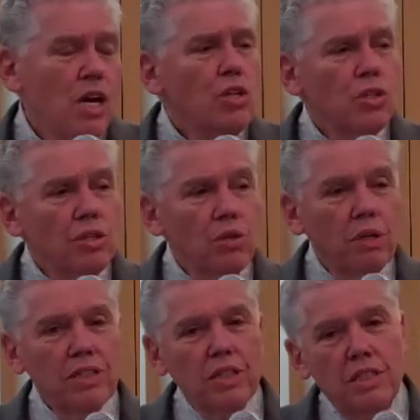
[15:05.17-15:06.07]
So the
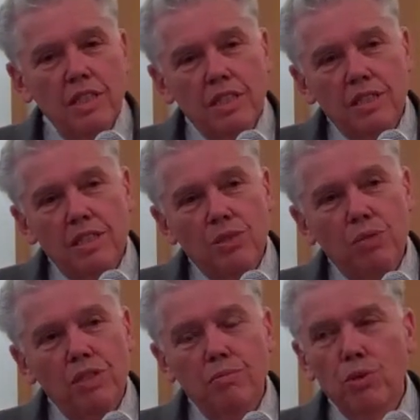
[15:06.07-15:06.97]
question is
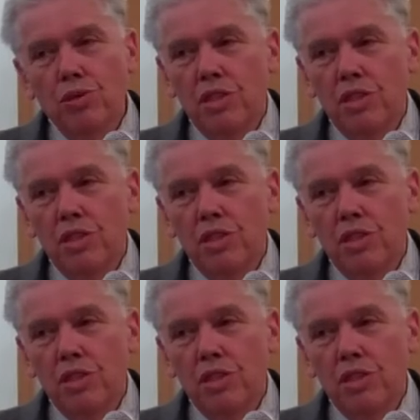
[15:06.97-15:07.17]
what's the most